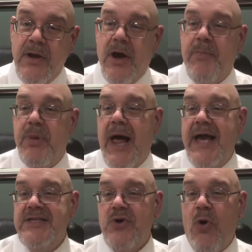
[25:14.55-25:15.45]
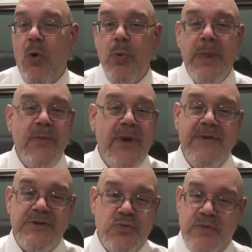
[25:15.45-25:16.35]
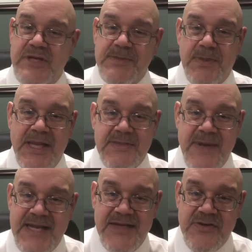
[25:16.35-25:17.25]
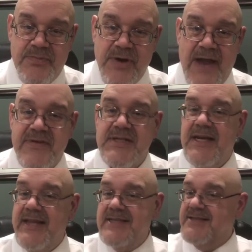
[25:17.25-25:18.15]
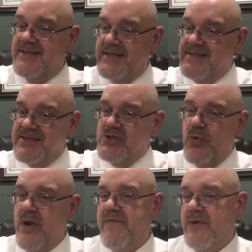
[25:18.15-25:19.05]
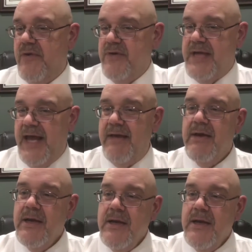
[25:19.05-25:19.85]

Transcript: applies only when there's a reasonable expectation of privacy. And that's a story for another day.